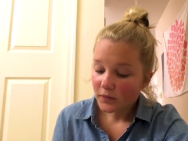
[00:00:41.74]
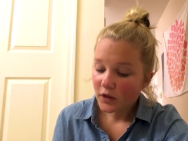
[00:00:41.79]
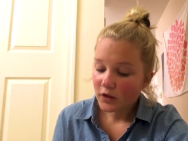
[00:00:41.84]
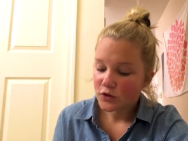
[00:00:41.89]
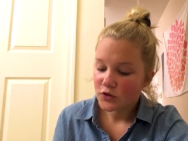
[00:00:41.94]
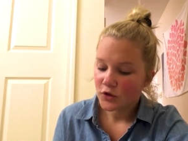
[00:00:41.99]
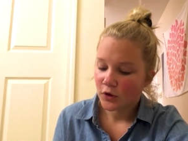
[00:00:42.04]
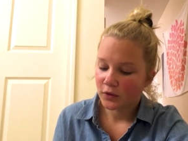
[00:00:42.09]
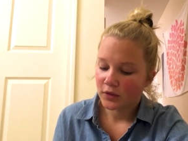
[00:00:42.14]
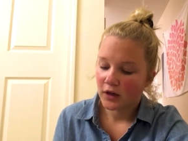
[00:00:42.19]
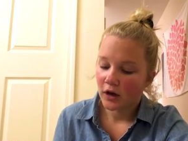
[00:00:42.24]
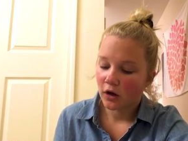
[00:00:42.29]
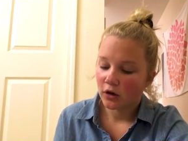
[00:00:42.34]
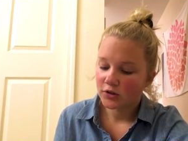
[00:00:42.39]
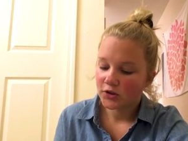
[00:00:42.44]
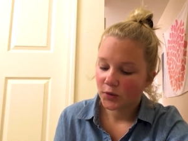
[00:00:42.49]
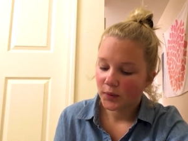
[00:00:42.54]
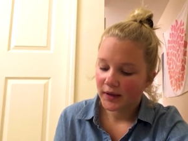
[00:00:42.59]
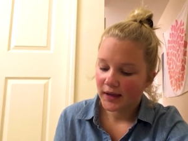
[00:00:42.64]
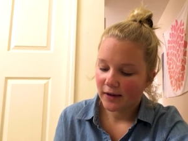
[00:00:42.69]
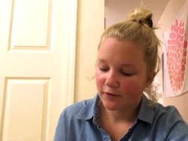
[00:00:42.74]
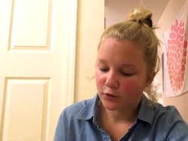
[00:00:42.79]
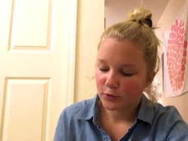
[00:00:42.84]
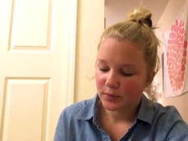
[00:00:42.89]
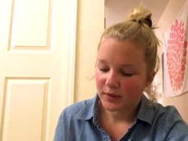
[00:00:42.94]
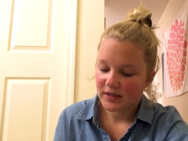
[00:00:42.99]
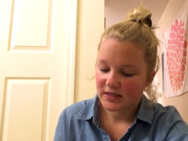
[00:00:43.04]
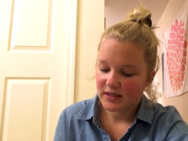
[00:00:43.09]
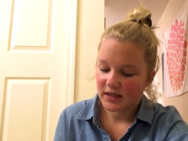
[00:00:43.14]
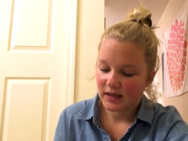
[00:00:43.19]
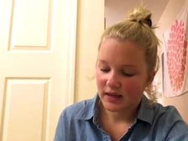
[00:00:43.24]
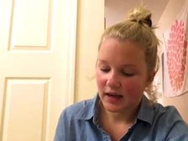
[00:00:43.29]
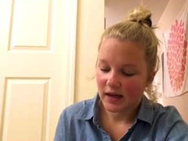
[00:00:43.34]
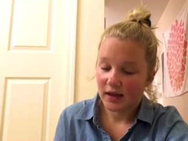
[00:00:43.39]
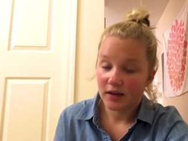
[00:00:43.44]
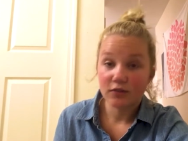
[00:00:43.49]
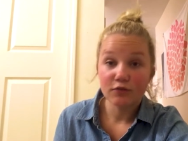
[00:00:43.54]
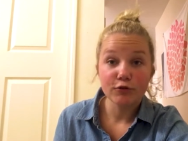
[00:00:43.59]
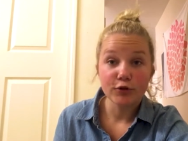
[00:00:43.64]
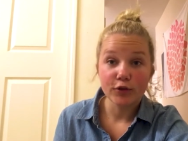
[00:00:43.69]
so the all-knowing, ever-present
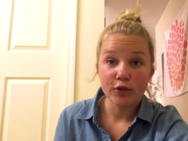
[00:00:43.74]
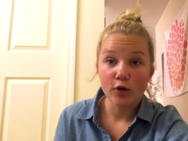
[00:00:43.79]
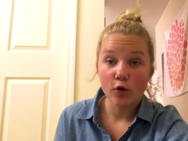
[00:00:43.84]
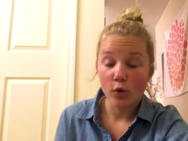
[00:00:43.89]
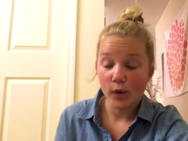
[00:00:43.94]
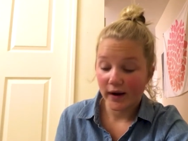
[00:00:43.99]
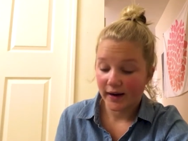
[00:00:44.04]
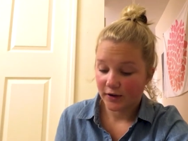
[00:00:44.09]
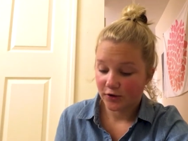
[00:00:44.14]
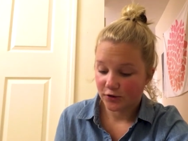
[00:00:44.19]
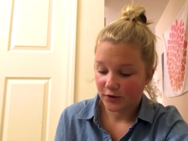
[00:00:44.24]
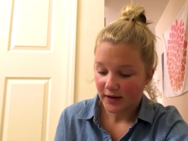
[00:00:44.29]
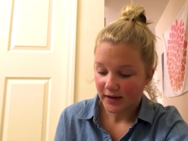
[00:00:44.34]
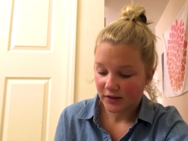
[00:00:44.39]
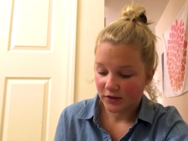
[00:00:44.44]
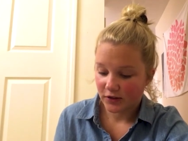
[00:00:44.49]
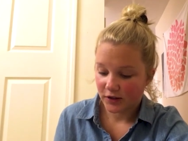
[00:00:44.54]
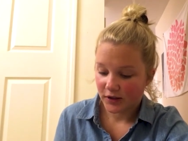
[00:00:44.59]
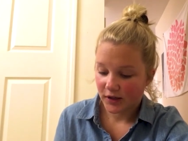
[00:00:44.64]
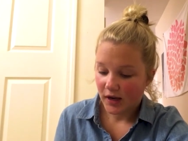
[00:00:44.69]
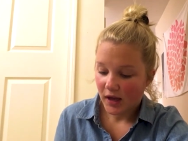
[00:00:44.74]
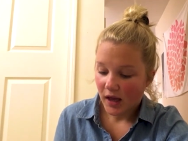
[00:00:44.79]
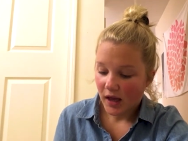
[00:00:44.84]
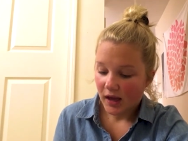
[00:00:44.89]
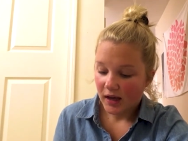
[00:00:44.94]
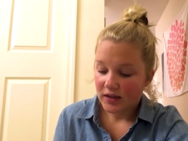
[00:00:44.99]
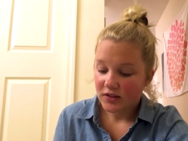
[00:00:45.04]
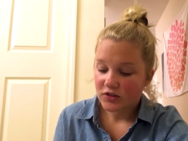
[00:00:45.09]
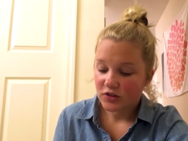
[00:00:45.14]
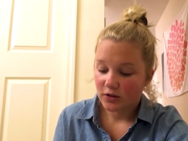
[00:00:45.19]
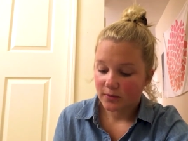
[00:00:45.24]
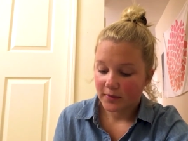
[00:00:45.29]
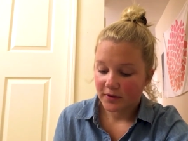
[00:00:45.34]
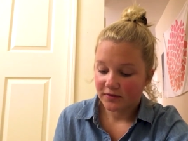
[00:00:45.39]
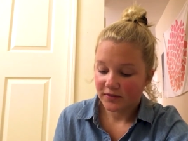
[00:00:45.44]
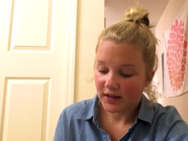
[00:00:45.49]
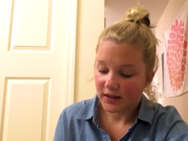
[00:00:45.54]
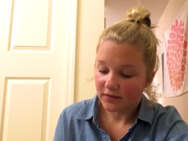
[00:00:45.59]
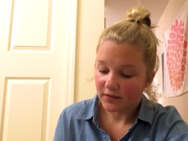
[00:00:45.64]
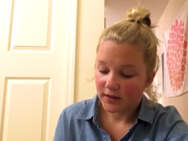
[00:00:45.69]
God, for the choir director, a psalm
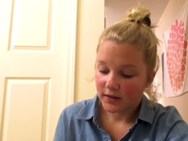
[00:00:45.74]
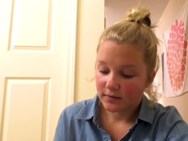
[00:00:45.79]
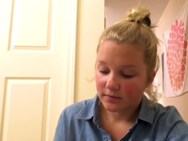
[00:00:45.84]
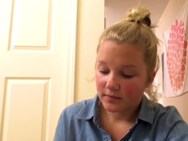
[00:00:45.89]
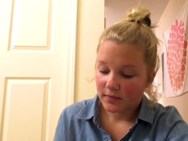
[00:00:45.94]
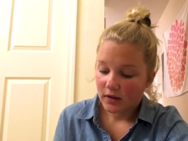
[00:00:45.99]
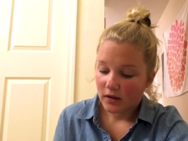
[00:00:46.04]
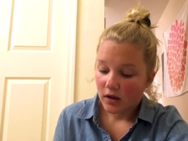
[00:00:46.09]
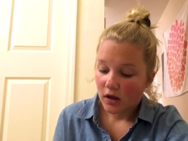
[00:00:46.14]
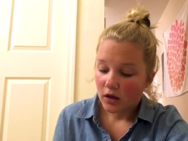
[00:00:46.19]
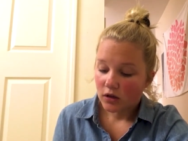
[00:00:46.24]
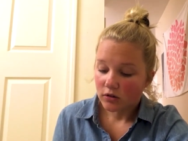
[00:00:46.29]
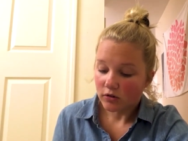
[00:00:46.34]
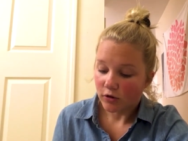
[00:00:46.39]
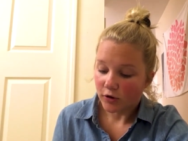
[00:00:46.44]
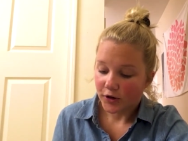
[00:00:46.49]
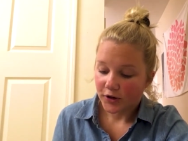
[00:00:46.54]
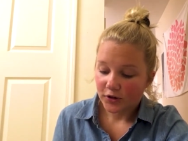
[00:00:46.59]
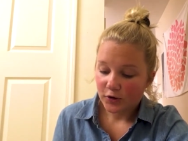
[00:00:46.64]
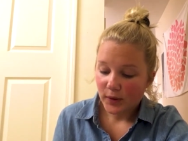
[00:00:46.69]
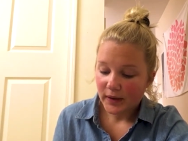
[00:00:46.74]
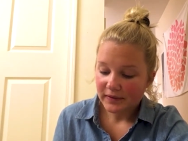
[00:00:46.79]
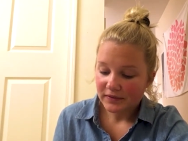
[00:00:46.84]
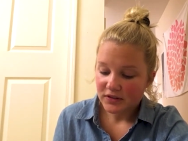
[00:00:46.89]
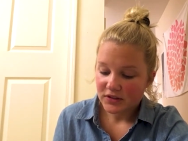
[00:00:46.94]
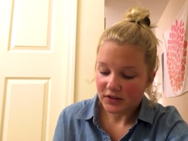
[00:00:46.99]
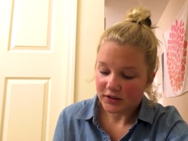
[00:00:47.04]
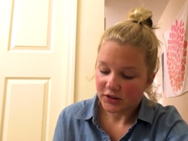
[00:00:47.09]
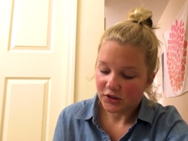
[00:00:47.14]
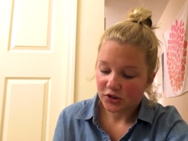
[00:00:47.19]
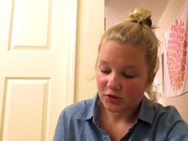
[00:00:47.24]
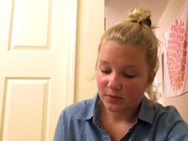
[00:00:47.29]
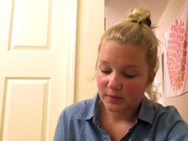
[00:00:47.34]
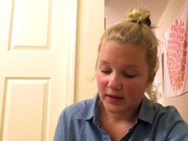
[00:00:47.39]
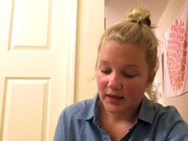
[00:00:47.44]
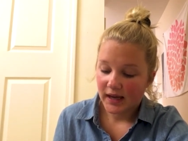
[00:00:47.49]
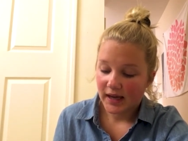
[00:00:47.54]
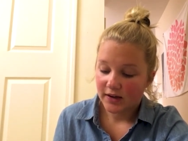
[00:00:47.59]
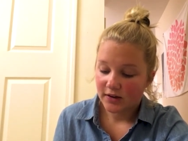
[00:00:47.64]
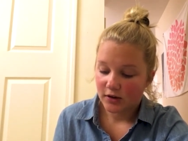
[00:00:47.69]
of David. Lord, you have searched
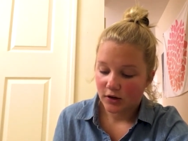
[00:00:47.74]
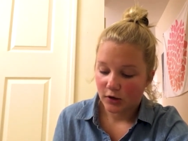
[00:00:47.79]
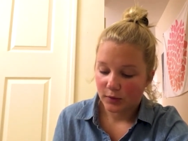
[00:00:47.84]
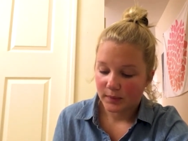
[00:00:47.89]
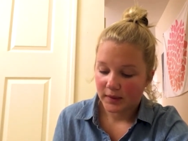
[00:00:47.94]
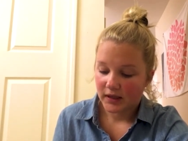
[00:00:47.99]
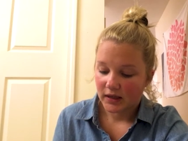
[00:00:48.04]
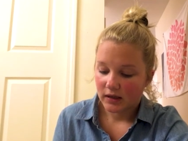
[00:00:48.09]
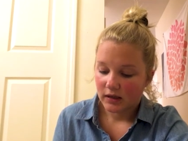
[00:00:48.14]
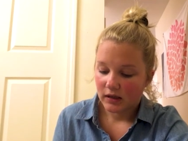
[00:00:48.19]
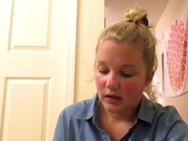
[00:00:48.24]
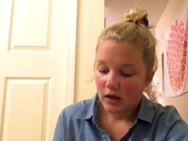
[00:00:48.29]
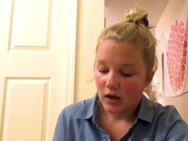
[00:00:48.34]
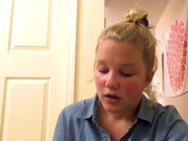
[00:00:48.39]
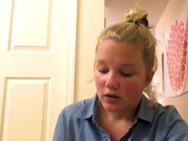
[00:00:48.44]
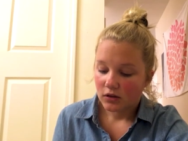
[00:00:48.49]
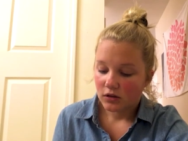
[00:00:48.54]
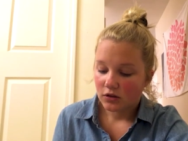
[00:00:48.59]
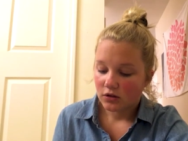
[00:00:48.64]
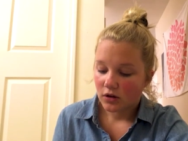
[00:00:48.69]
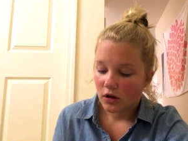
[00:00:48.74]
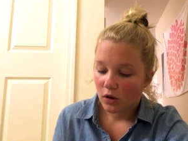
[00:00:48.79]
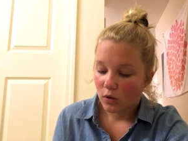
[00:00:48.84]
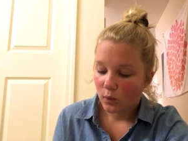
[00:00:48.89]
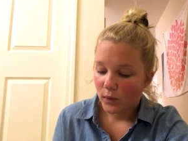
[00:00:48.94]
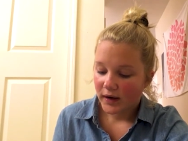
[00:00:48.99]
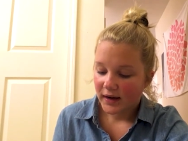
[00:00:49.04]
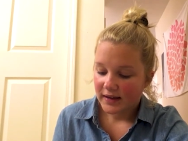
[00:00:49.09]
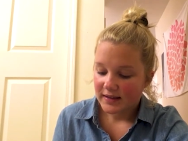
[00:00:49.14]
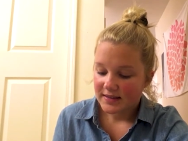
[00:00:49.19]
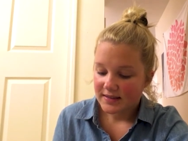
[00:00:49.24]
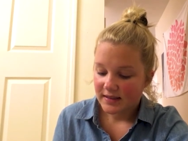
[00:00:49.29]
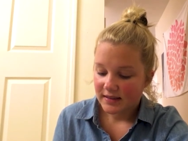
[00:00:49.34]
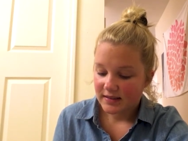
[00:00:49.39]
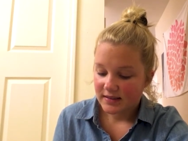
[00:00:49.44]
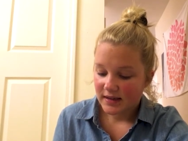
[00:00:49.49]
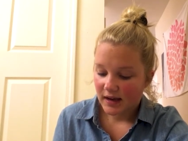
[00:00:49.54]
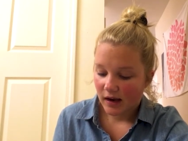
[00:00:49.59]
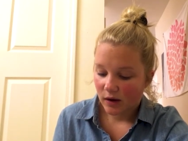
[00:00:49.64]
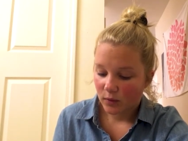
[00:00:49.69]
me and know me. You know when I
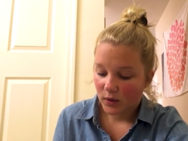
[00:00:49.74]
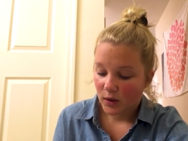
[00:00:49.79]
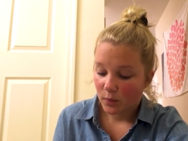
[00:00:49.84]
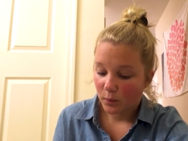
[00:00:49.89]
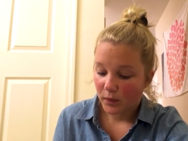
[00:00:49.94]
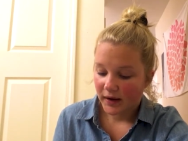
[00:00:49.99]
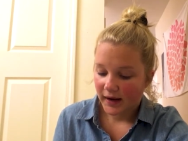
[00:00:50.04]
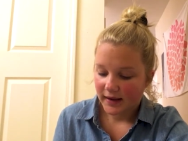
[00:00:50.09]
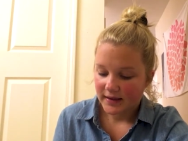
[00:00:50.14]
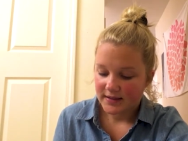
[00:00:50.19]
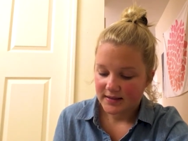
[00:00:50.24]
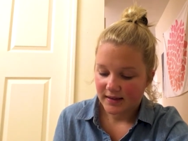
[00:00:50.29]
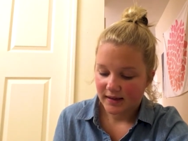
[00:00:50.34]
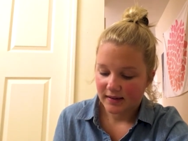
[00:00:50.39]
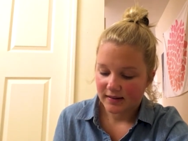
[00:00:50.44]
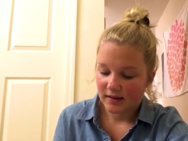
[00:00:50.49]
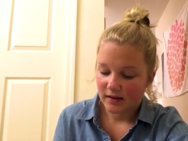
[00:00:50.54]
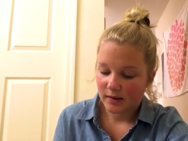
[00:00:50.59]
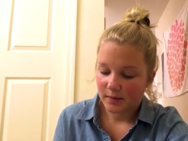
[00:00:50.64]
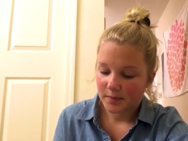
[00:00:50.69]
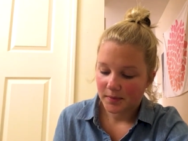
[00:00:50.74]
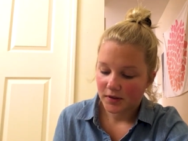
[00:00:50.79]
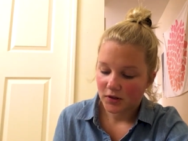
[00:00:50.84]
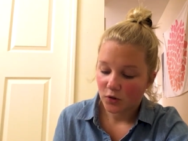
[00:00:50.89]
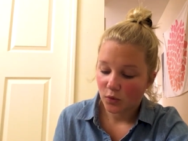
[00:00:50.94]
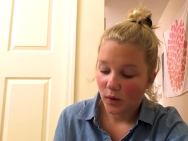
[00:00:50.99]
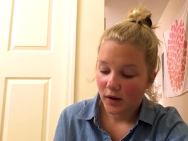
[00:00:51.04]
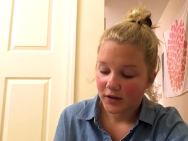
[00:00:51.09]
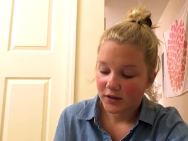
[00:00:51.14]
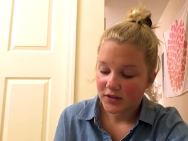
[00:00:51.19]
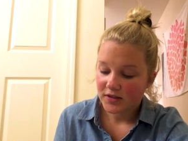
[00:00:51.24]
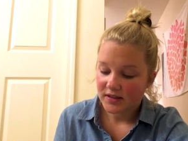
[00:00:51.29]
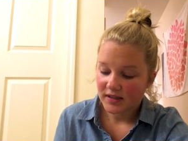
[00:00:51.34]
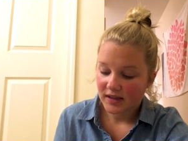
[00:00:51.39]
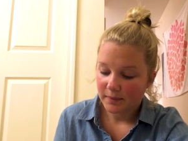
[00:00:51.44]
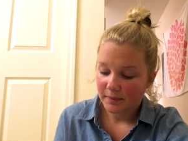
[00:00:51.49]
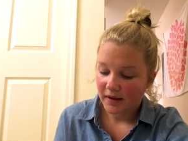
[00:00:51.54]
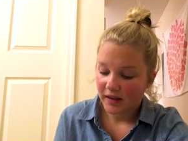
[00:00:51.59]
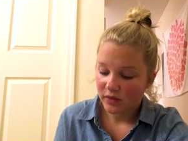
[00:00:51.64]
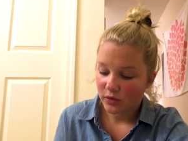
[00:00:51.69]
sit down and when I stand up. You
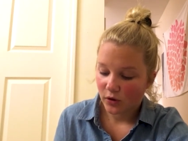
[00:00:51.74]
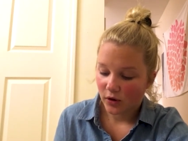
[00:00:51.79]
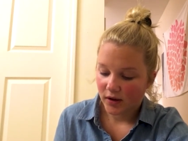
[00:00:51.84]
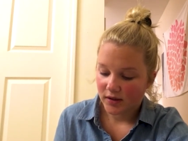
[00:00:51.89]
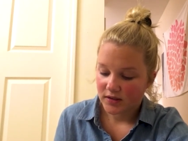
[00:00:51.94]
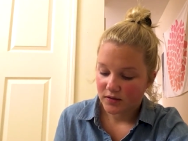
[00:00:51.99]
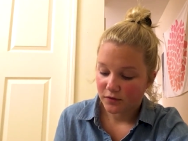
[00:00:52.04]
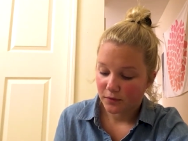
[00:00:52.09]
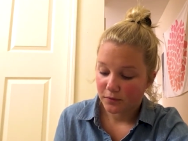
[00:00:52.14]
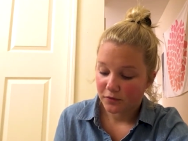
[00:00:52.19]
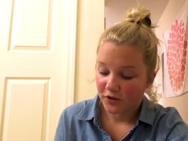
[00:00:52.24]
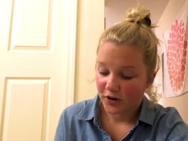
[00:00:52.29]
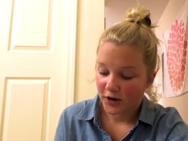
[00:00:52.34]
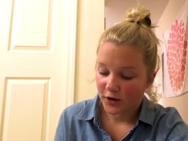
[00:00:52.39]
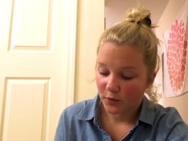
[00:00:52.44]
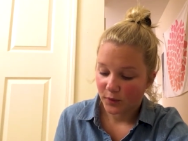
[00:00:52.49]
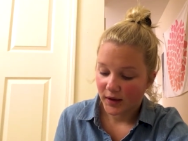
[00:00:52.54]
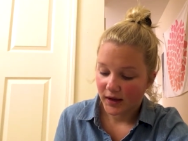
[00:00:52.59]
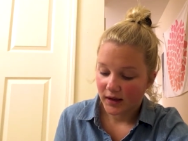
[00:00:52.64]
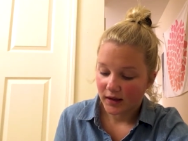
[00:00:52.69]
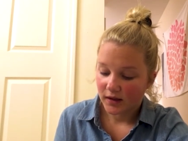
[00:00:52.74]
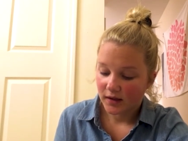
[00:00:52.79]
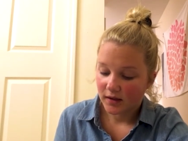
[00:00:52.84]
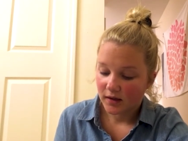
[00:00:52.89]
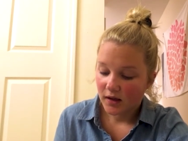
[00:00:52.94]
understand my thoughts from far away.